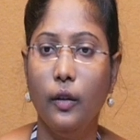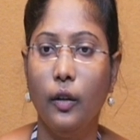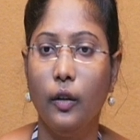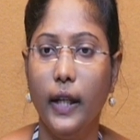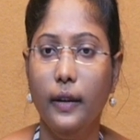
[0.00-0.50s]

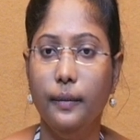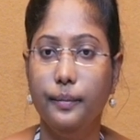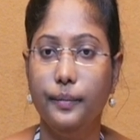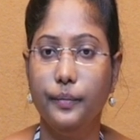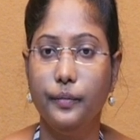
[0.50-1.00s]
okay.
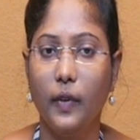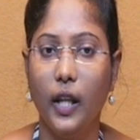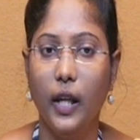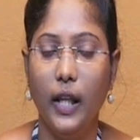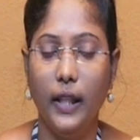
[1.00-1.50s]

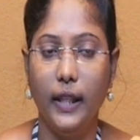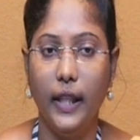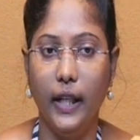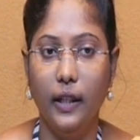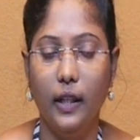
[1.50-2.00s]

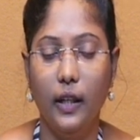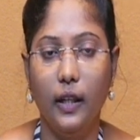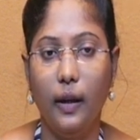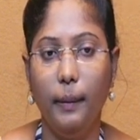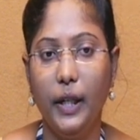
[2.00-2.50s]
Then
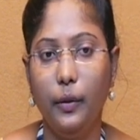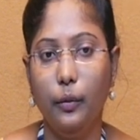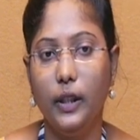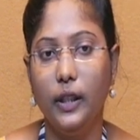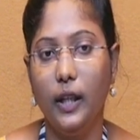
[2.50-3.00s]
coming to
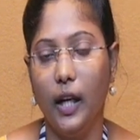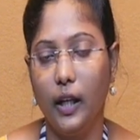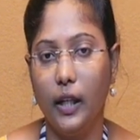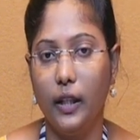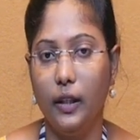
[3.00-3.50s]
the
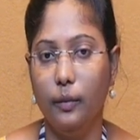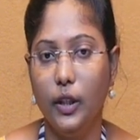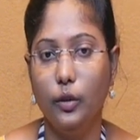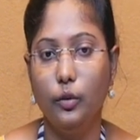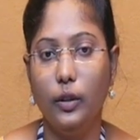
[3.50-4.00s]
algorithm,
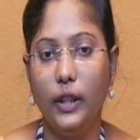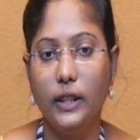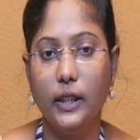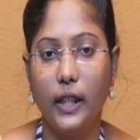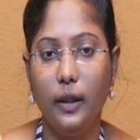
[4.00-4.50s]
so
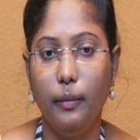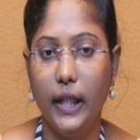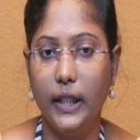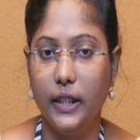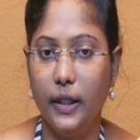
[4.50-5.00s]
these are the
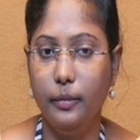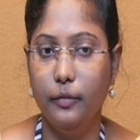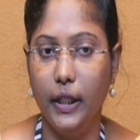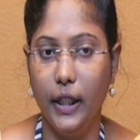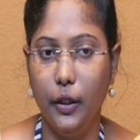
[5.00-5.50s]
main steps
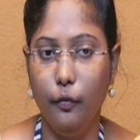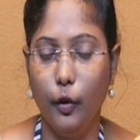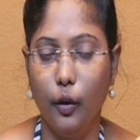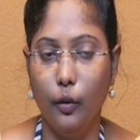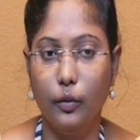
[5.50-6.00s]
we need to
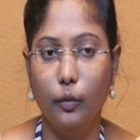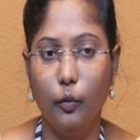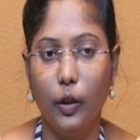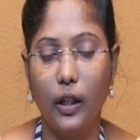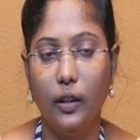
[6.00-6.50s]
follow.
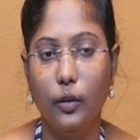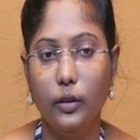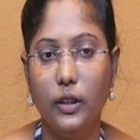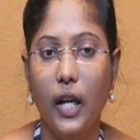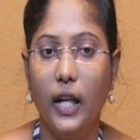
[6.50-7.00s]
What are
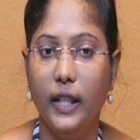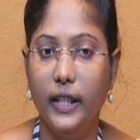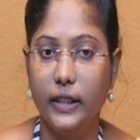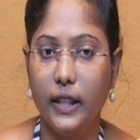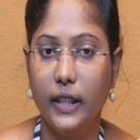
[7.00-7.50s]
those?
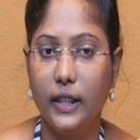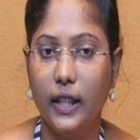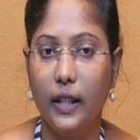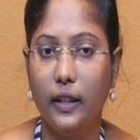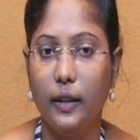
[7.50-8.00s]
Disk-trace
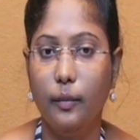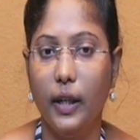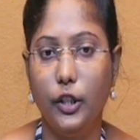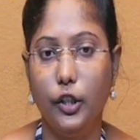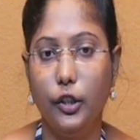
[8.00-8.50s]
algorithm
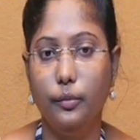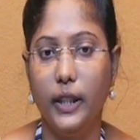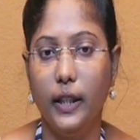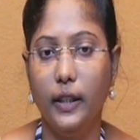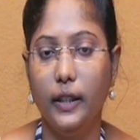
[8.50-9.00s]
assumes
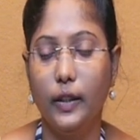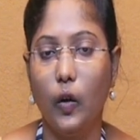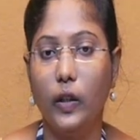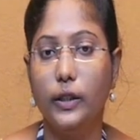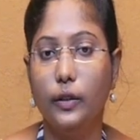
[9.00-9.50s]
that
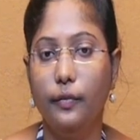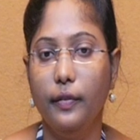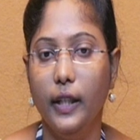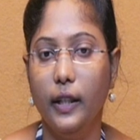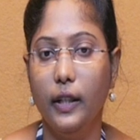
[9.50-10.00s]
cost of
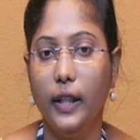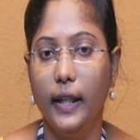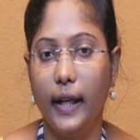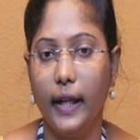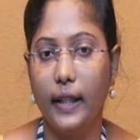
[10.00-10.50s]
E
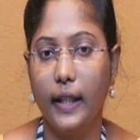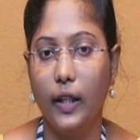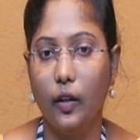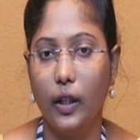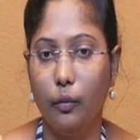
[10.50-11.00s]
greater than
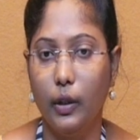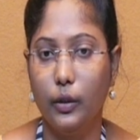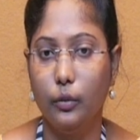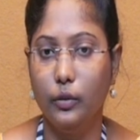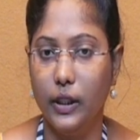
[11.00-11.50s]
or equal
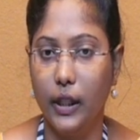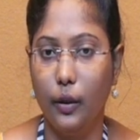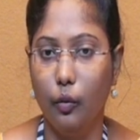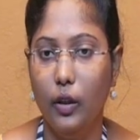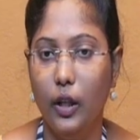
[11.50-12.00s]
to
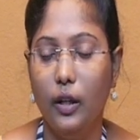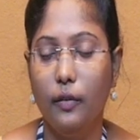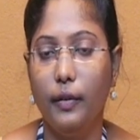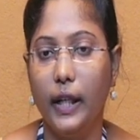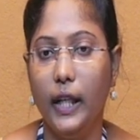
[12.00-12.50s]
0
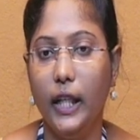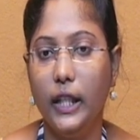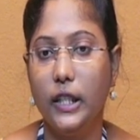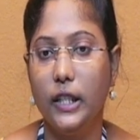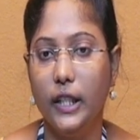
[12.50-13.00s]
for
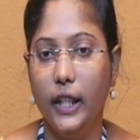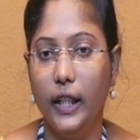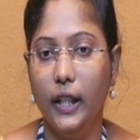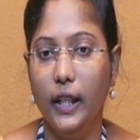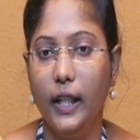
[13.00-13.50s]
each
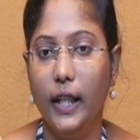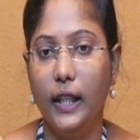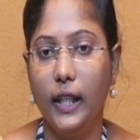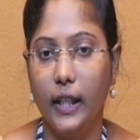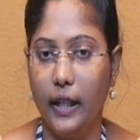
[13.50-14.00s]
E
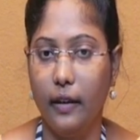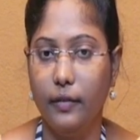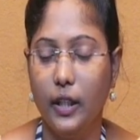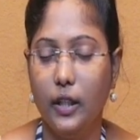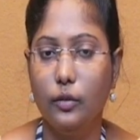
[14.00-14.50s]
in the graph.
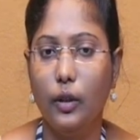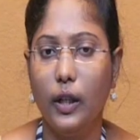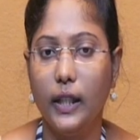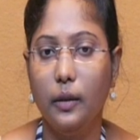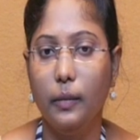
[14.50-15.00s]
So
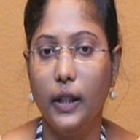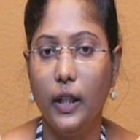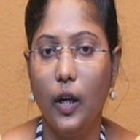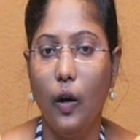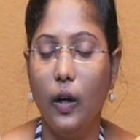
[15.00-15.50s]
nothing but
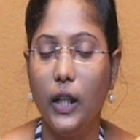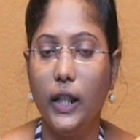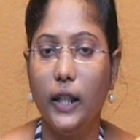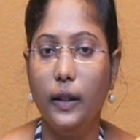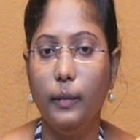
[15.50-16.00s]
all the
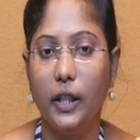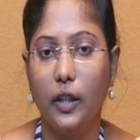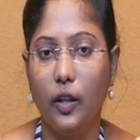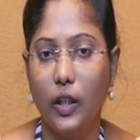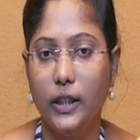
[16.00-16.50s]
time the
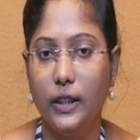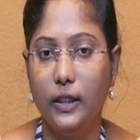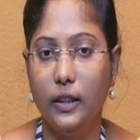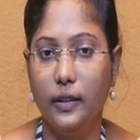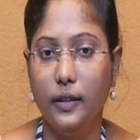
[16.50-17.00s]
cost
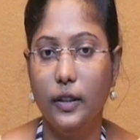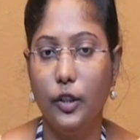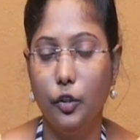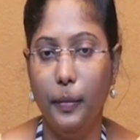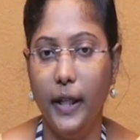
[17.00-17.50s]

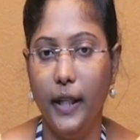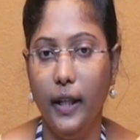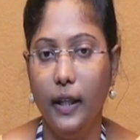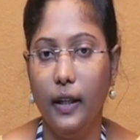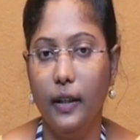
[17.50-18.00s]
should be
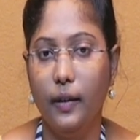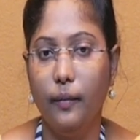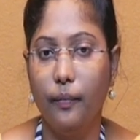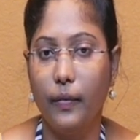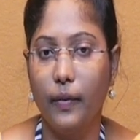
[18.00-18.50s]

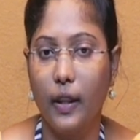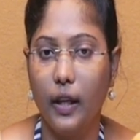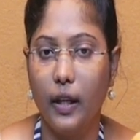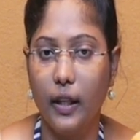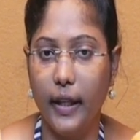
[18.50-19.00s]

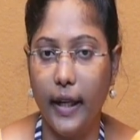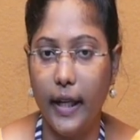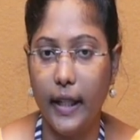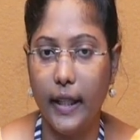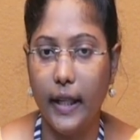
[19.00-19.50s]

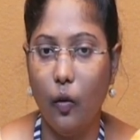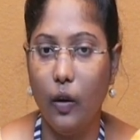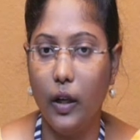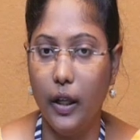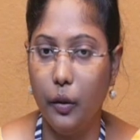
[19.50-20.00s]
greater than
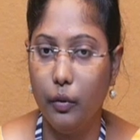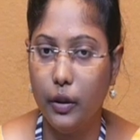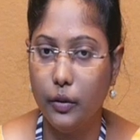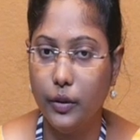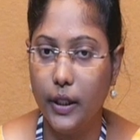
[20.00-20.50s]
or equal
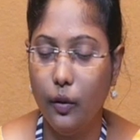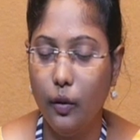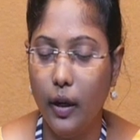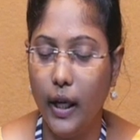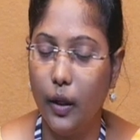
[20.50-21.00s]
to 0
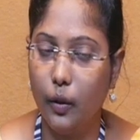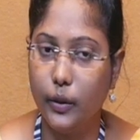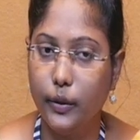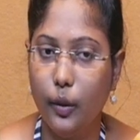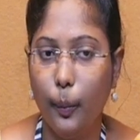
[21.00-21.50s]
and
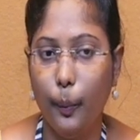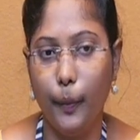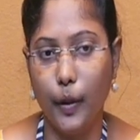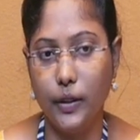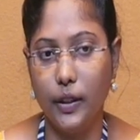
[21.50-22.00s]
also
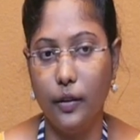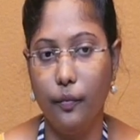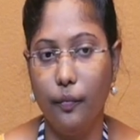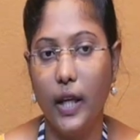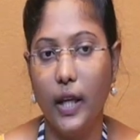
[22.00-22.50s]
positive.
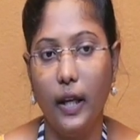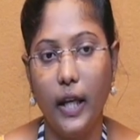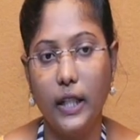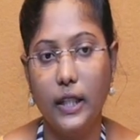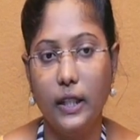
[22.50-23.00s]

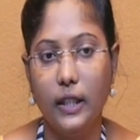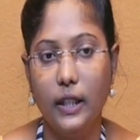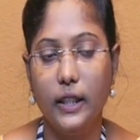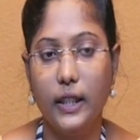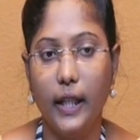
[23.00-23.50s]
Next,
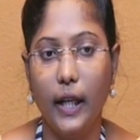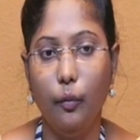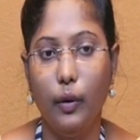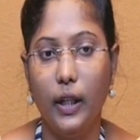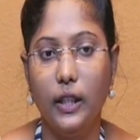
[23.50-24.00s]
the second
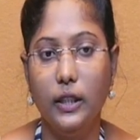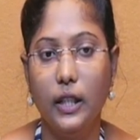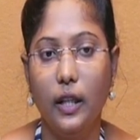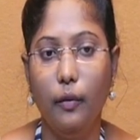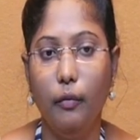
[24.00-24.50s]
one is
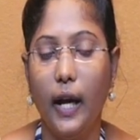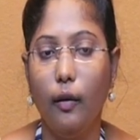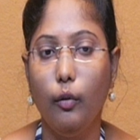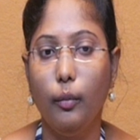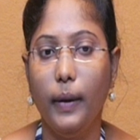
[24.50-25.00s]
we
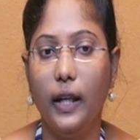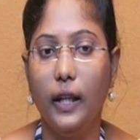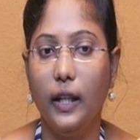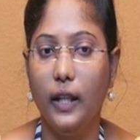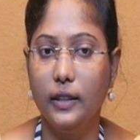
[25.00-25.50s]
have to
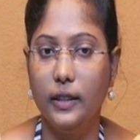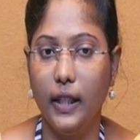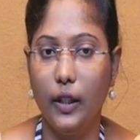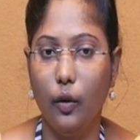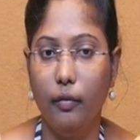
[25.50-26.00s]
maintain a set
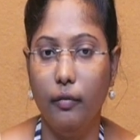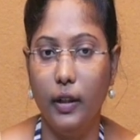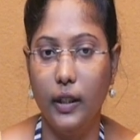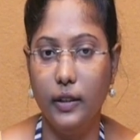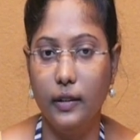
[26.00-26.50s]
of
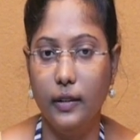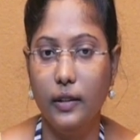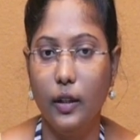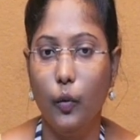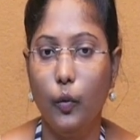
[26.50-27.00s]
vertices
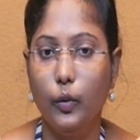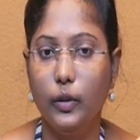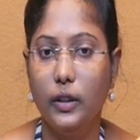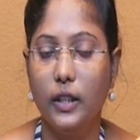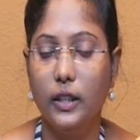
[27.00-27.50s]
whose
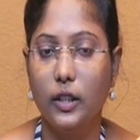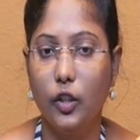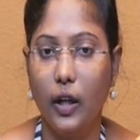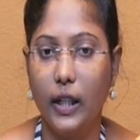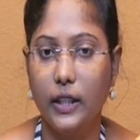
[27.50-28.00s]

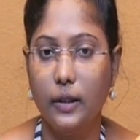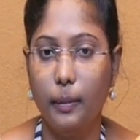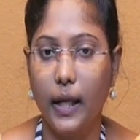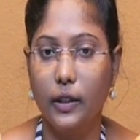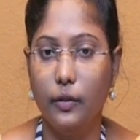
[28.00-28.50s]
shortest
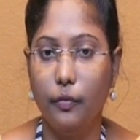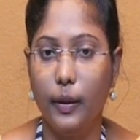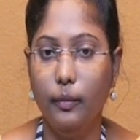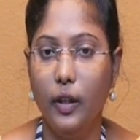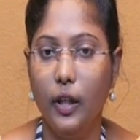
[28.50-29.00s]
path
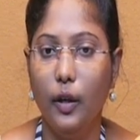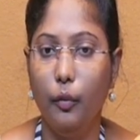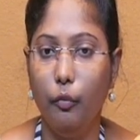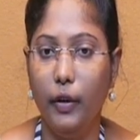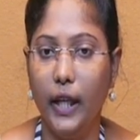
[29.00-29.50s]
from
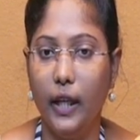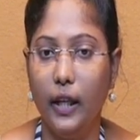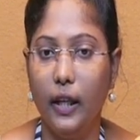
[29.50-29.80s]
V